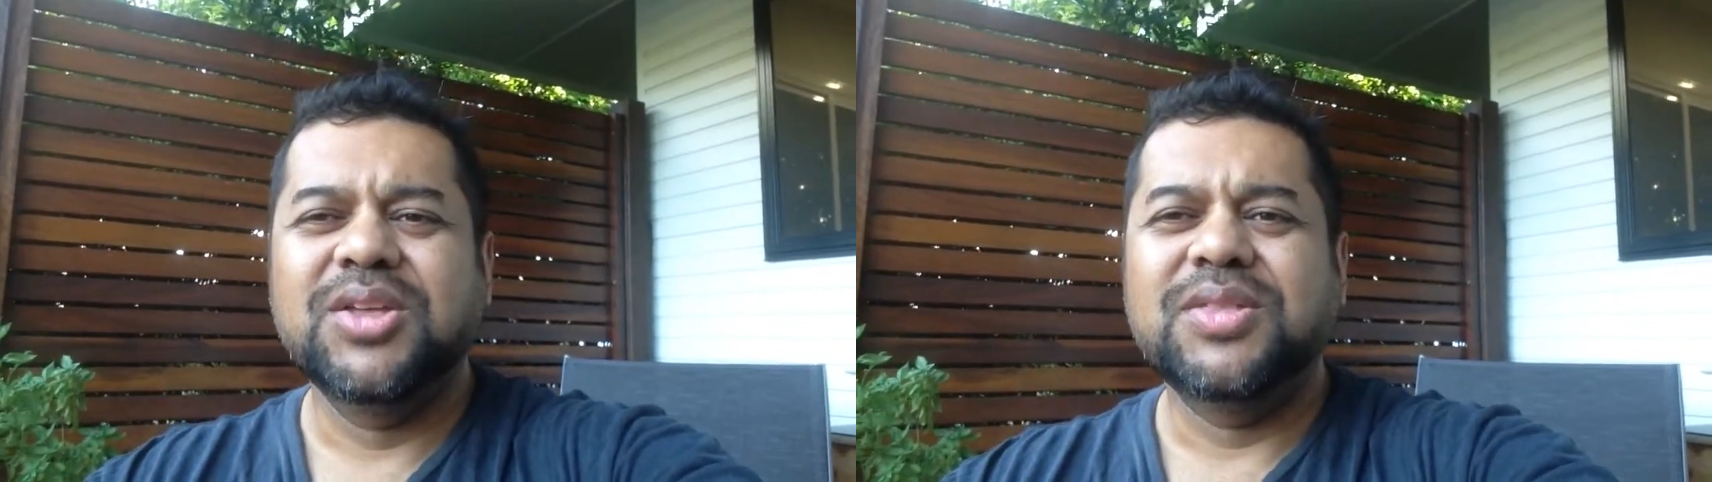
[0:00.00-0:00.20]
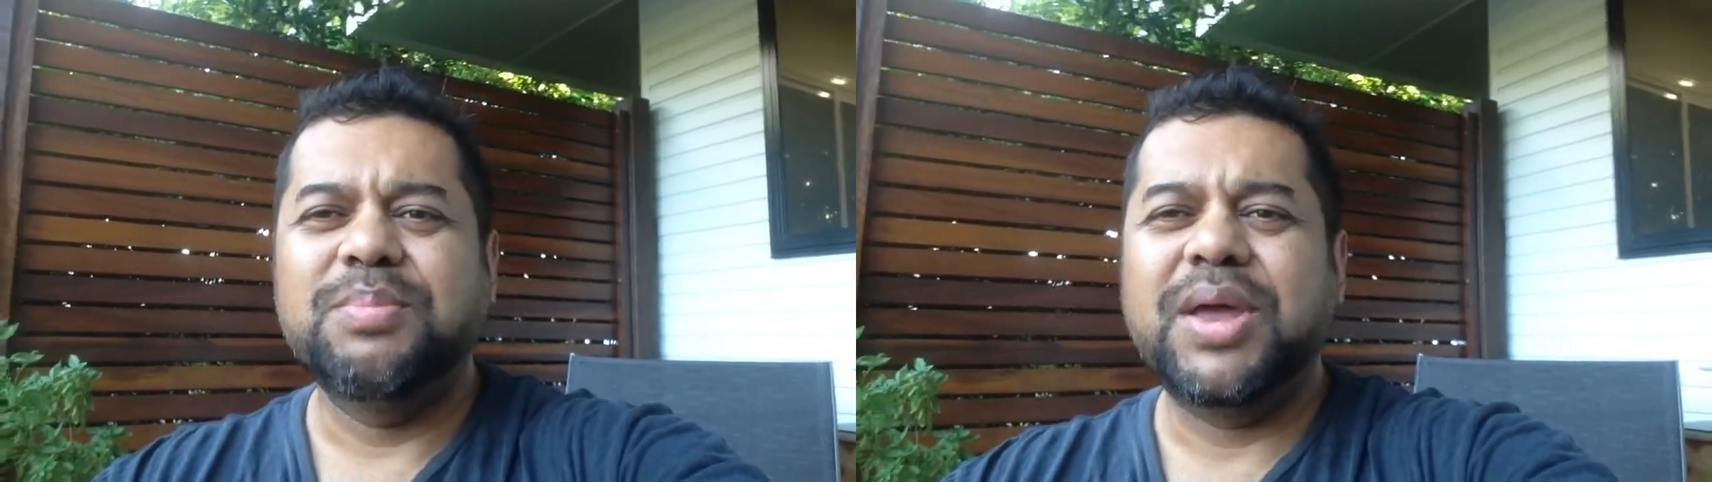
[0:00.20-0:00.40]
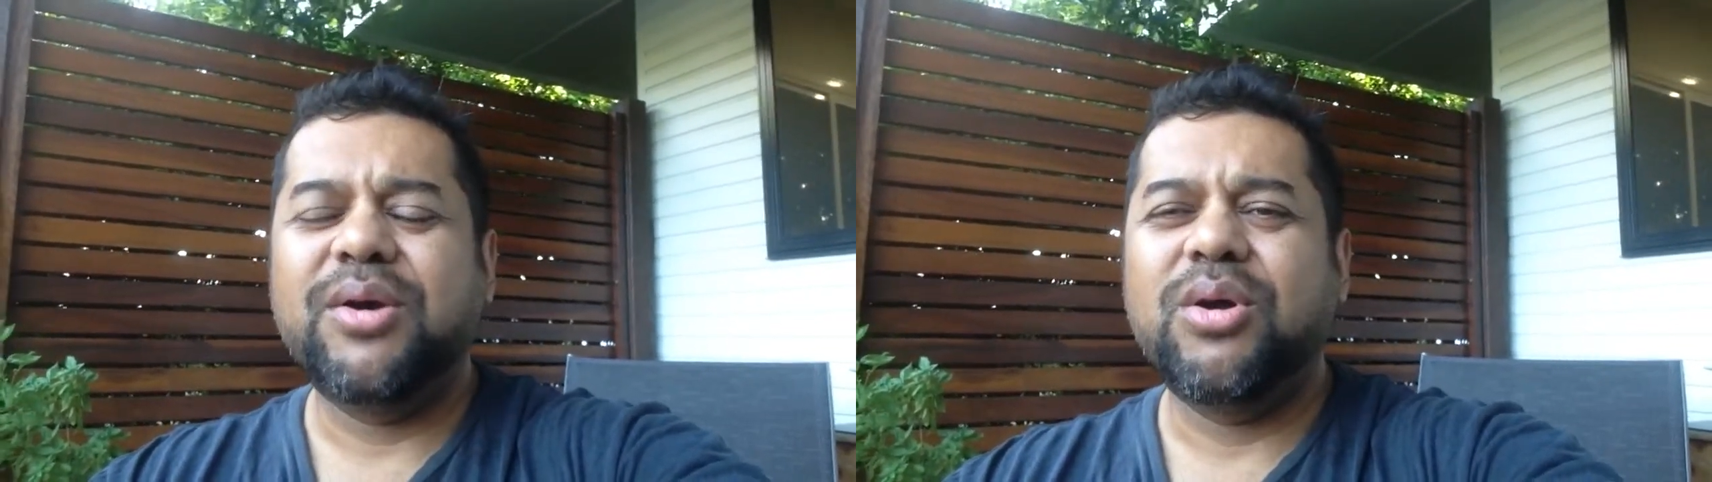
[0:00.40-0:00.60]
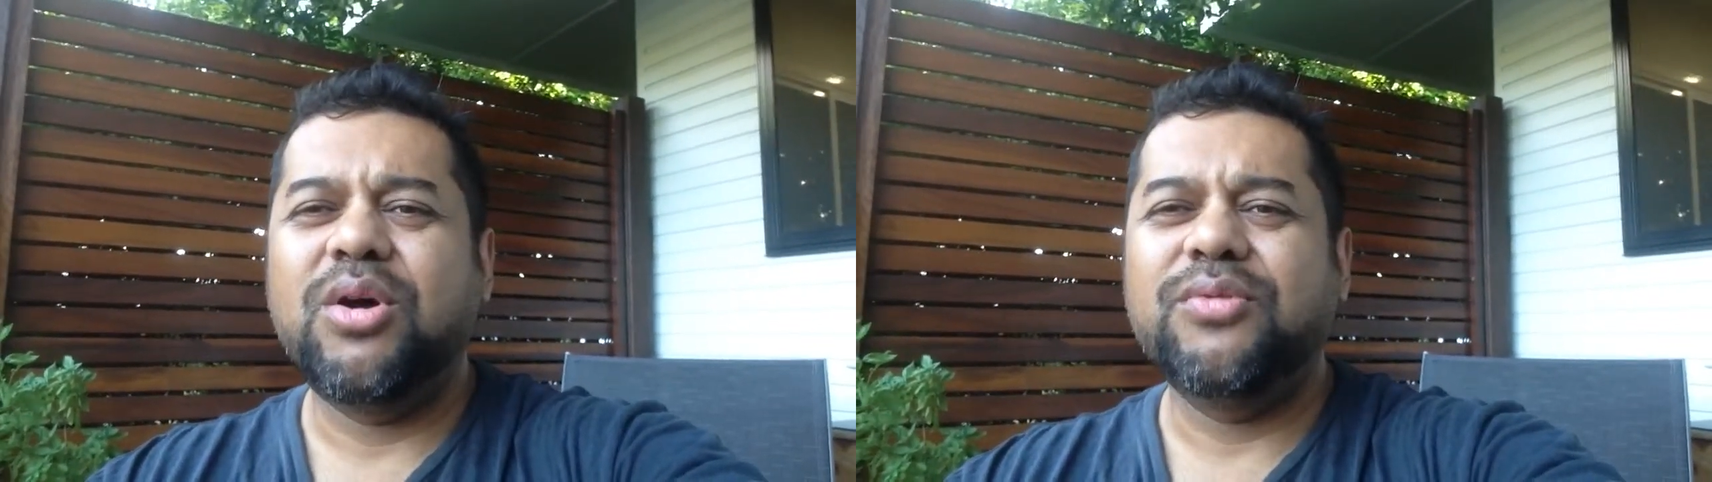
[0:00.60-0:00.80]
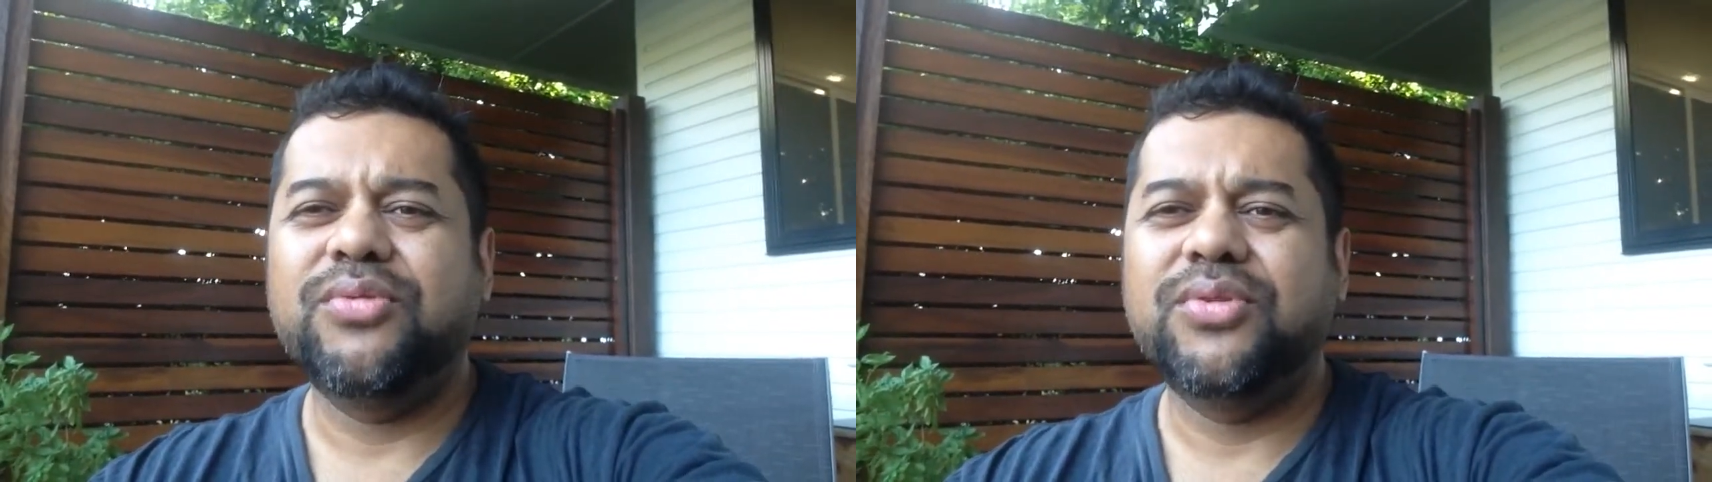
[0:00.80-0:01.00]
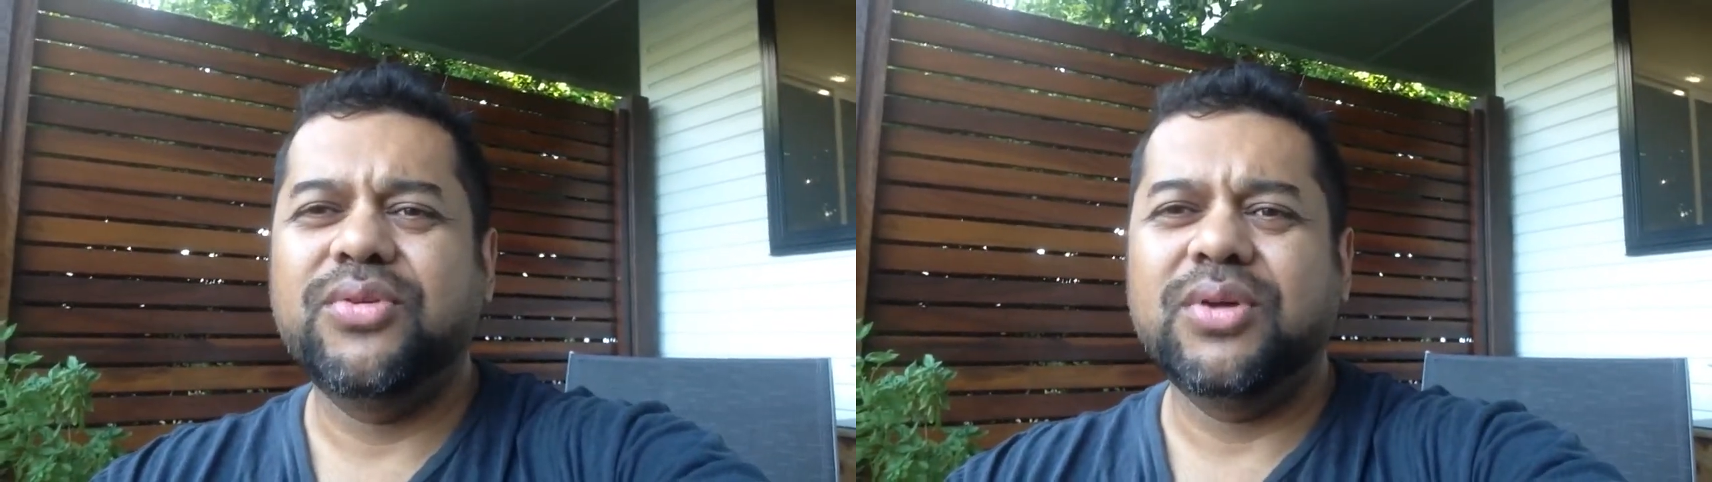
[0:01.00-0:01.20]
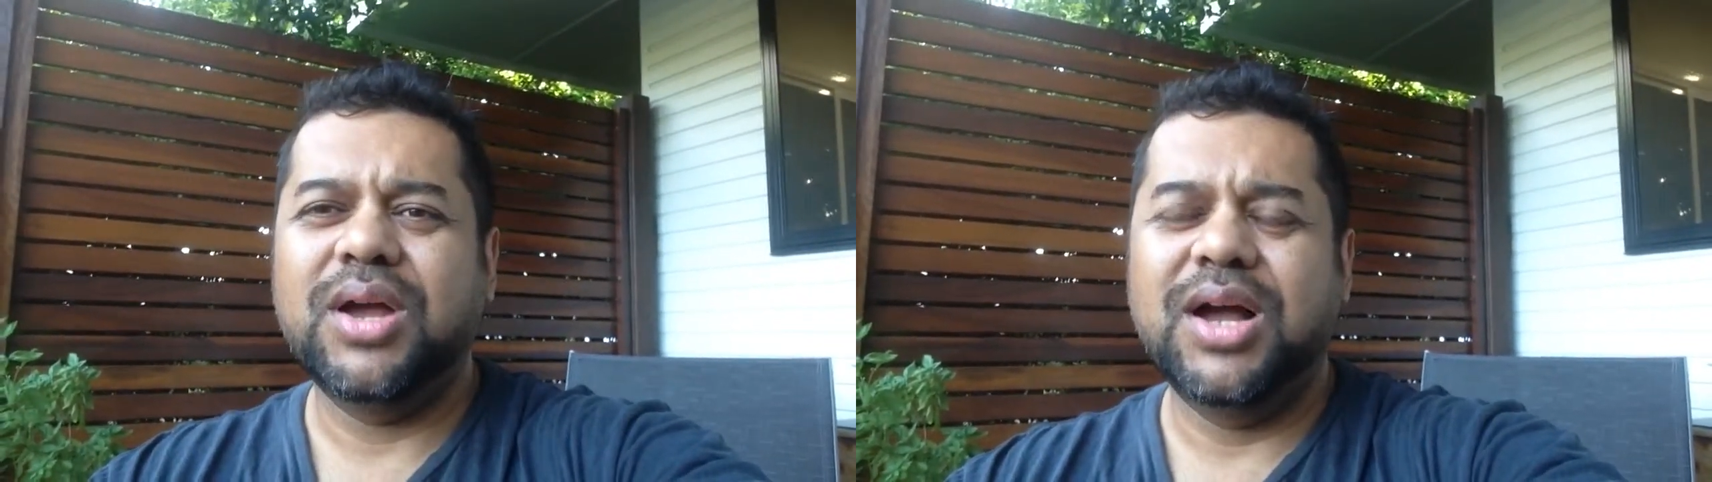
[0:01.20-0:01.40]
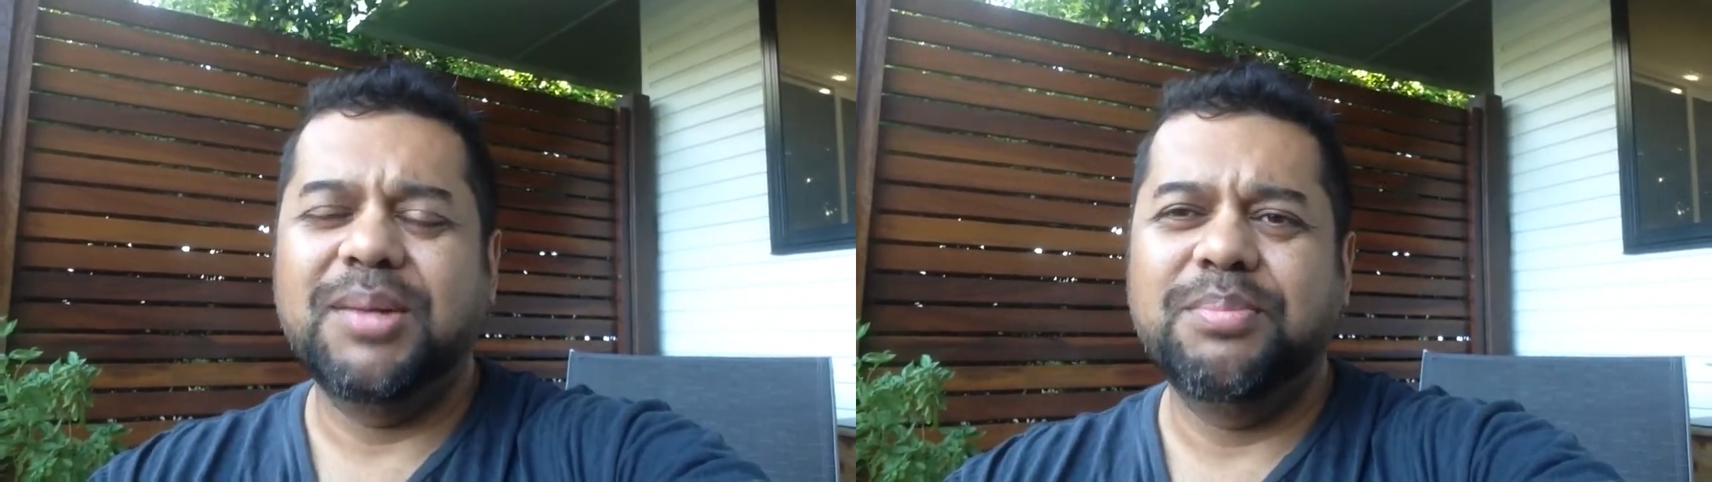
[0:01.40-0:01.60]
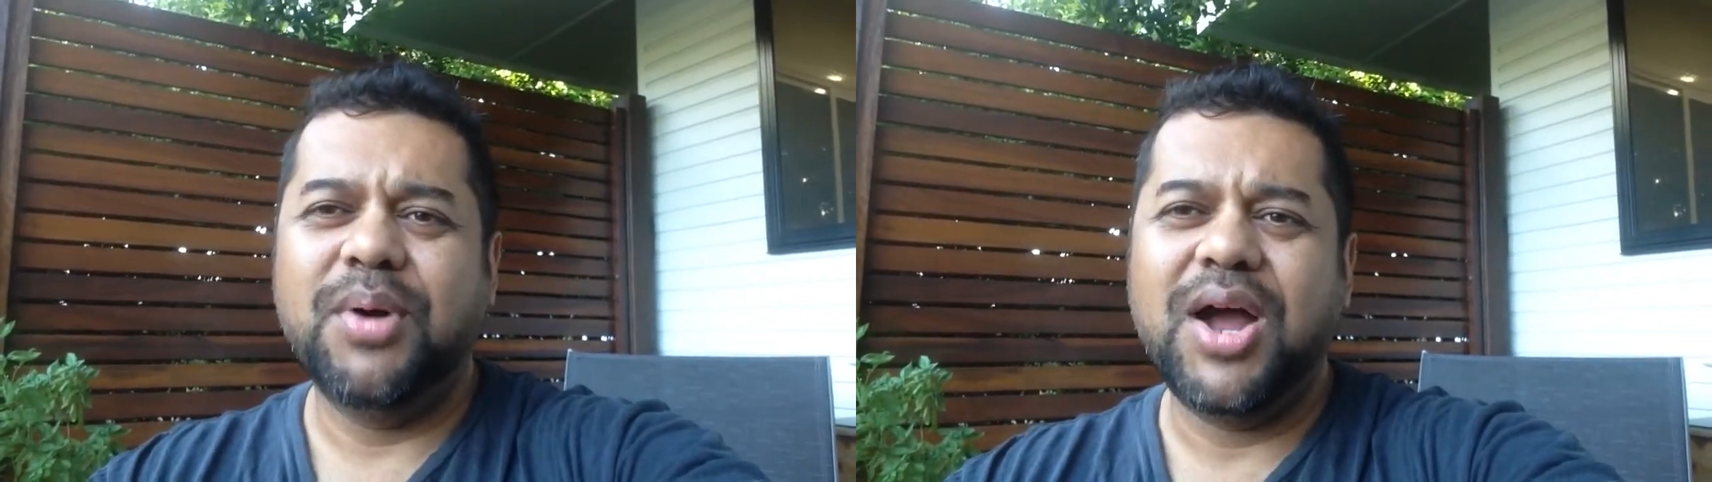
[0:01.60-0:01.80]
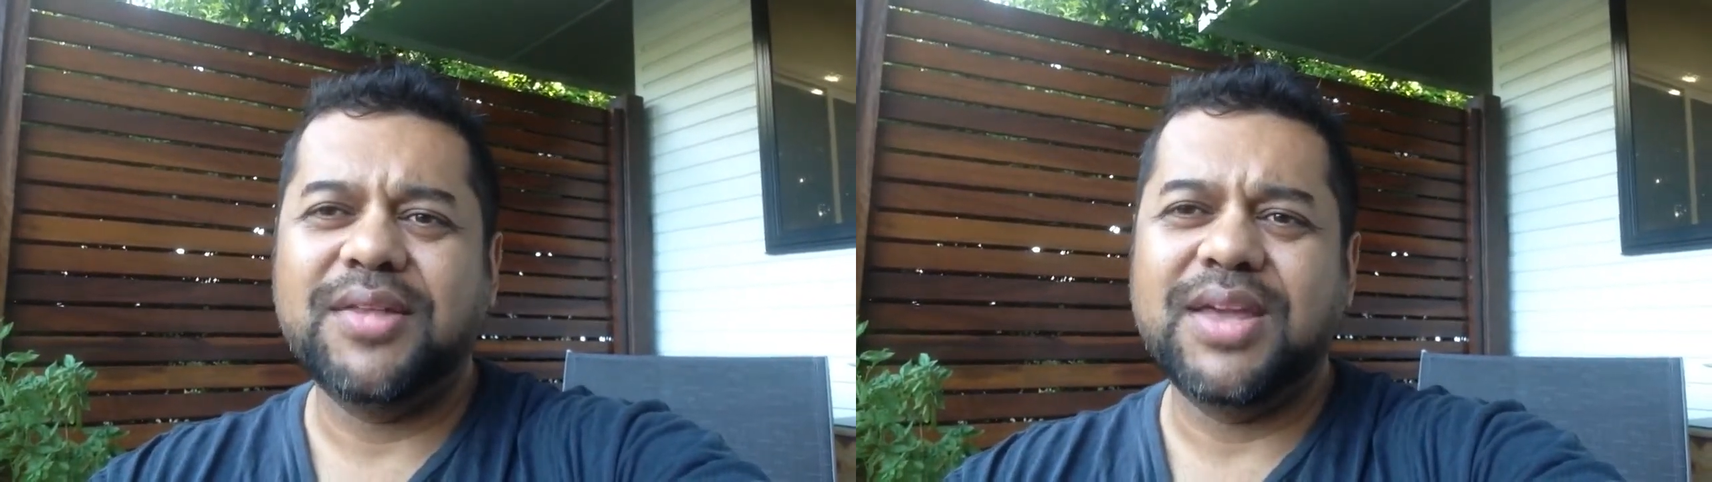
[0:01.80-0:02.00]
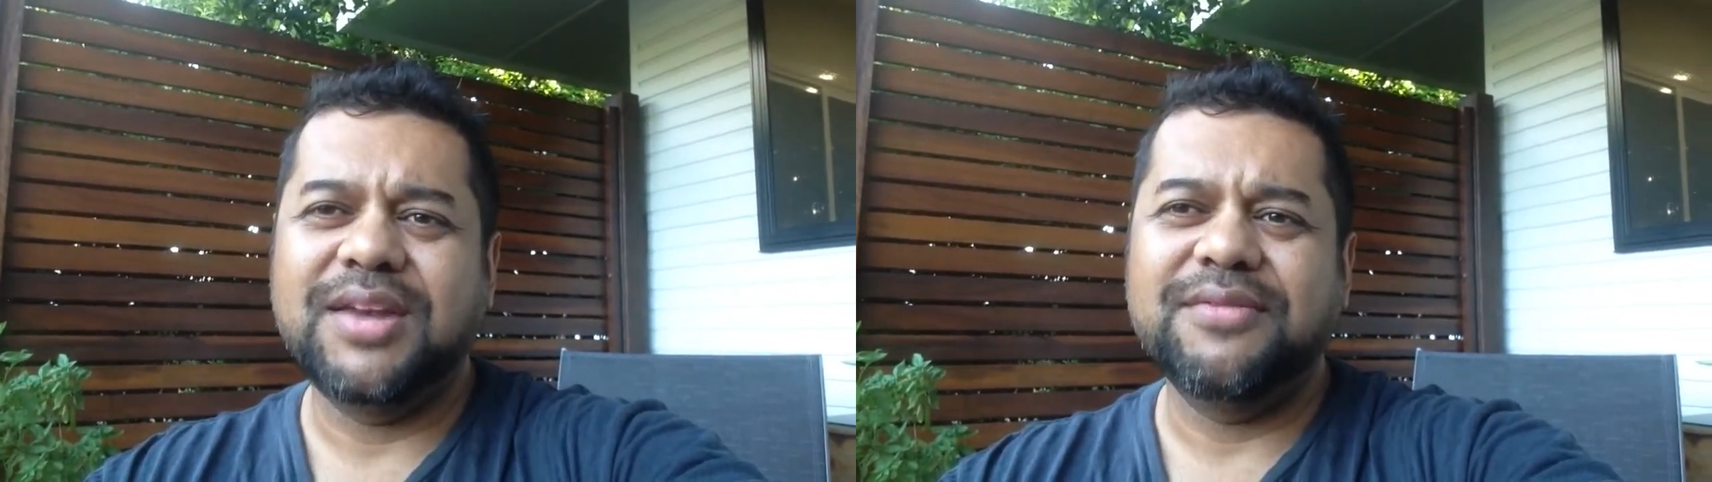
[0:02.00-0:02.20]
better off buying that